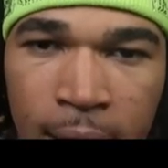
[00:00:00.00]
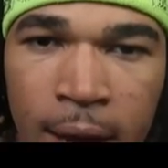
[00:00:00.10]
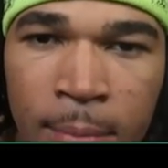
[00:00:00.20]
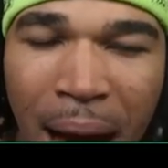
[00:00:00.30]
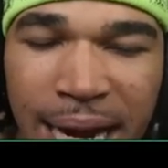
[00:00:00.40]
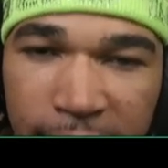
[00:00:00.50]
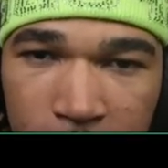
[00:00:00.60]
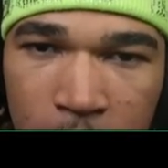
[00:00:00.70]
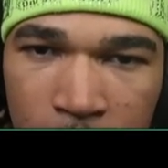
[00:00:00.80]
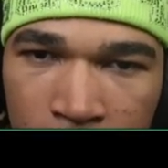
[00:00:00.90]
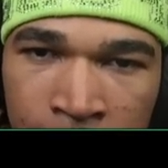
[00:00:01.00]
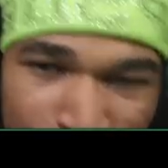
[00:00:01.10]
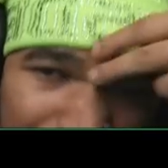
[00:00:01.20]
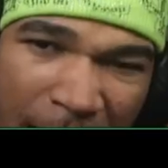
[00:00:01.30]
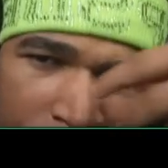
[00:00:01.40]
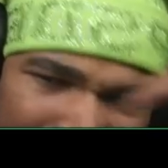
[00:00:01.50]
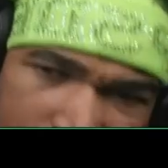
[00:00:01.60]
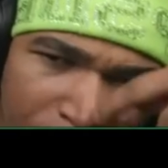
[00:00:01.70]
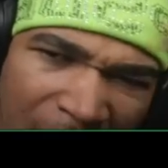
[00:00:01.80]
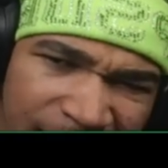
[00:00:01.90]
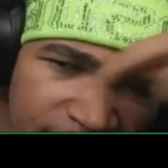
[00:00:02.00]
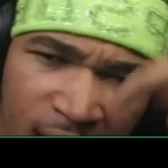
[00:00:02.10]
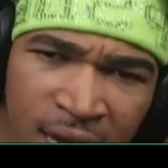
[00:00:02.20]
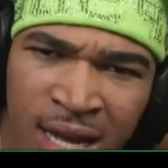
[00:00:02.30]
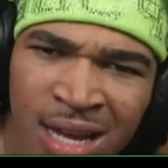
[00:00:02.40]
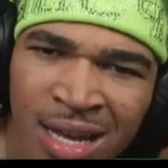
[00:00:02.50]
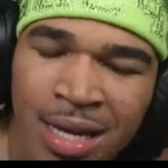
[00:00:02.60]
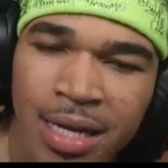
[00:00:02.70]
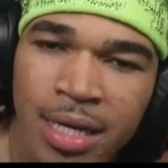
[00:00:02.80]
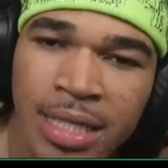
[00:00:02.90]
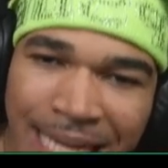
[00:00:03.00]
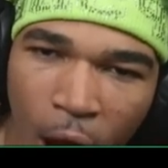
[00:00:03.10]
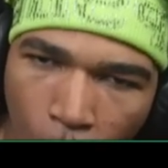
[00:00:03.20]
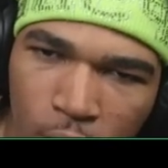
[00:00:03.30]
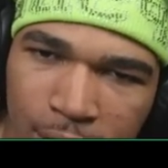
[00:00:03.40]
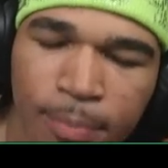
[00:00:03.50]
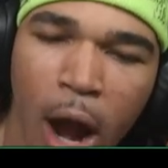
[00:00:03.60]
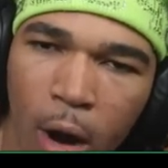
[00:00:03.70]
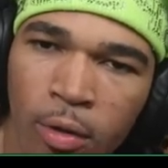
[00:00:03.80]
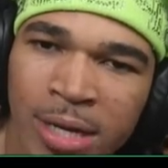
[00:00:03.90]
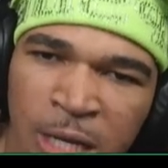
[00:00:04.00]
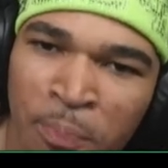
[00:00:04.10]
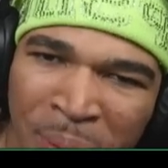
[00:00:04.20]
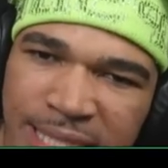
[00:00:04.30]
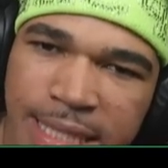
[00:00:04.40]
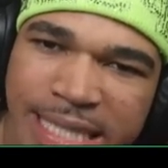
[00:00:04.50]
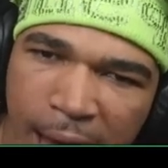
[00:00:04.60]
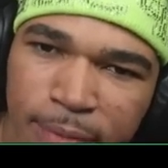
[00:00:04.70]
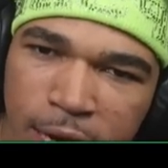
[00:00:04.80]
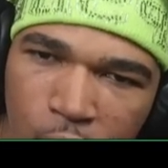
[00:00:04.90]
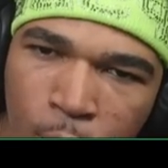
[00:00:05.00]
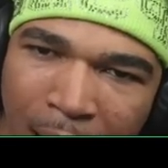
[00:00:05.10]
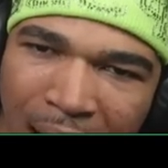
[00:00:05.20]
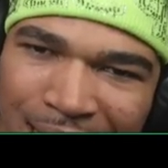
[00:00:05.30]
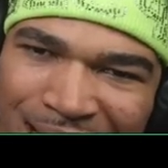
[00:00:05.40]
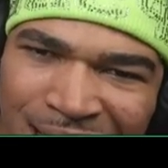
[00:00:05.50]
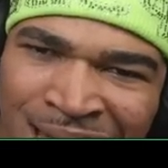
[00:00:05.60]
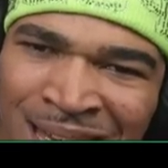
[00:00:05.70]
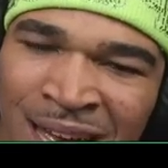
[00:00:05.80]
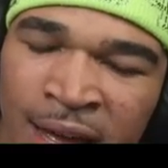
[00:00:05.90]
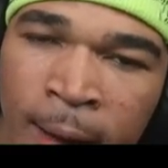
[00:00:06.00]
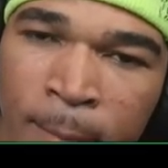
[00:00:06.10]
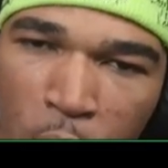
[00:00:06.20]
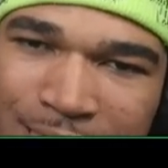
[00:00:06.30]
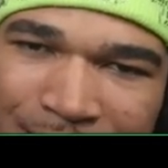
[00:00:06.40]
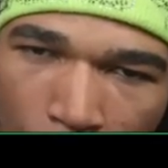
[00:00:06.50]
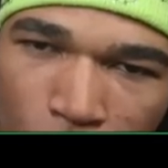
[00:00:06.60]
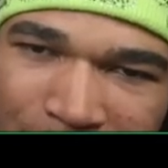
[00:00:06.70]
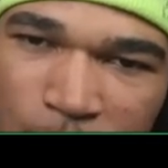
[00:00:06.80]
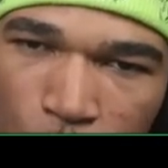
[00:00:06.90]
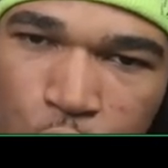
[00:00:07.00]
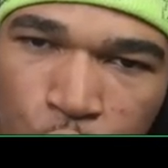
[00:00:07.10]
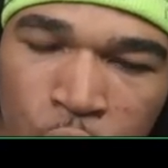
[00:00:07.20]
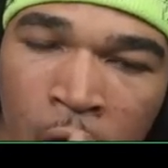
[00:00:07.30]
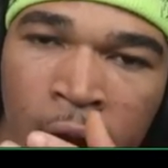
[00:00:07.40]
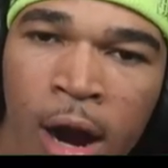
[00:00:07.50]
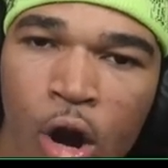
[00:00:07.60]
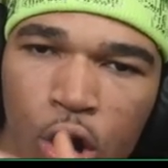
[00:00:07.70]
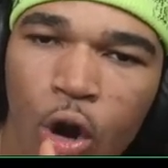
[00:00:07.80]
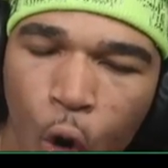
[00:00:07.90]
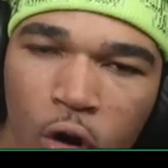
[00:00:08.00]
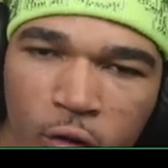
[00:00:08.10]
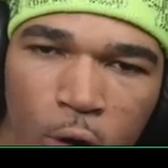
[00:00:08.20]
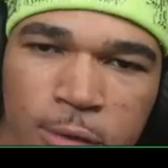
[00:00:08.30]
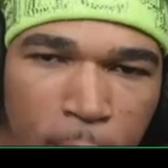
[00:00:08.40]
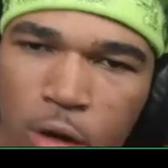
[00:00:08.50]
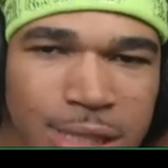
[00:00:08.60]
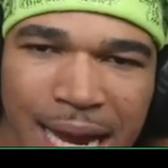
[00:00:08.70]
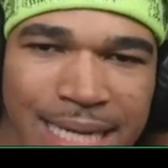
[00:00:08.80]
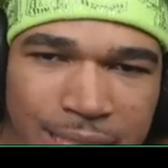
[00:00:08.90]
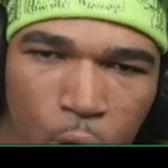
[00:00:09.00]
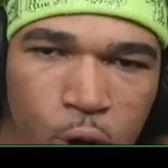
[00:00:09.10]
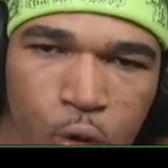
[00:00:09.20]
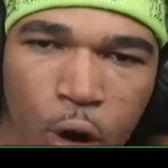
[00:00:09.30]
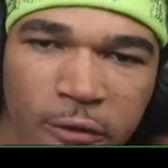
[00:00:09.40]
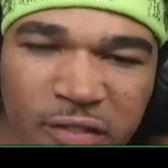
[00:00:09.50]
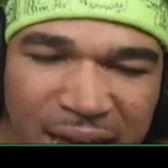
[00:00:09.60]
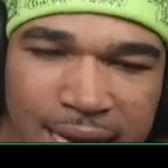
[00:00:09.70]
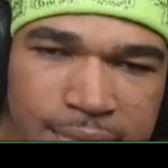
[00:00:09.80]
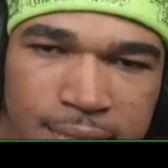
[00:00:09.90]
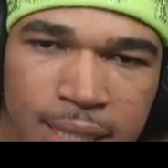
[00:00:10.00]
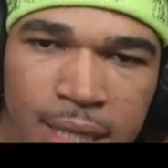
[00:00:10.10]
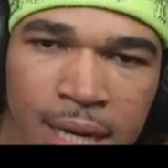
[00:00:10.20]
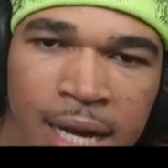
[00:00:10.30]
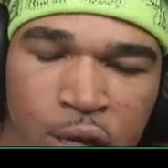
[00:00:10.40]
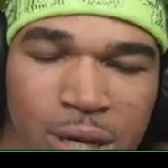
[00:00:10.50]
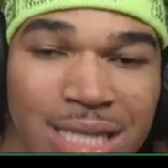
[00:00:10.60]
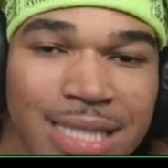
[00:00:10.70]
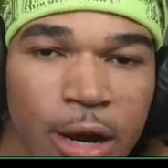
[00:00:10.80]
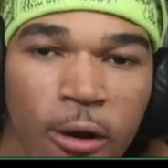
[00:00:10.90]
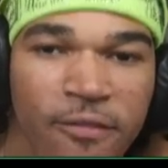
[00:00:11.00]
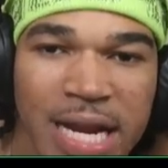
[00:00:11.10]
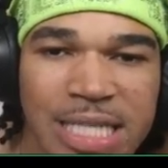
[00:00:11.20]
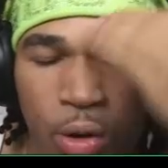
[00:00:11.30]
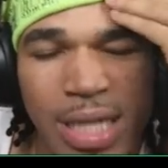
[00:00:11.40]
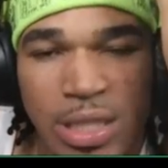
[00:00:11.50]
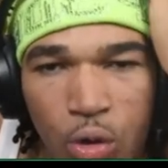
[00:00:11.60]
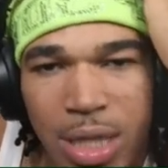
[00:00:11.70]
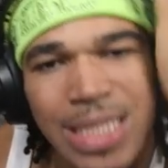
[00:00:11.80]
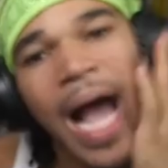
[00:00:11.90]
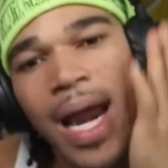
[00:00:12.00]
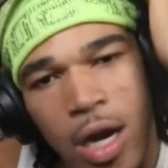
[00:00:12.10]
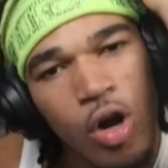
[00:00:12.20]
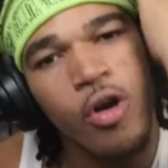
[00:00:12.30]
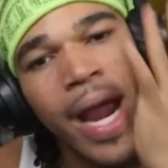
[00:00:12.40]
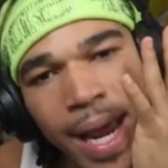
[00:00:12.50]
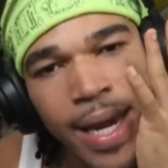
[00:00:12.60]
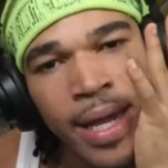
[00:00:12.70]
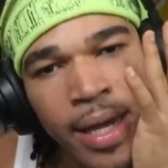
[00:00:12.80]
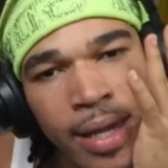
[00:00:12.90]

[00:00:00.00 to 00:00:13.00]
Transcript: My nigga, look at me, my nigga. She only, bro, this bitch is skeptical, my nigga. Bro, she only showed you her cornrows, bro. She ain't show you her face. You didn't see her face. She only showed the side of her head.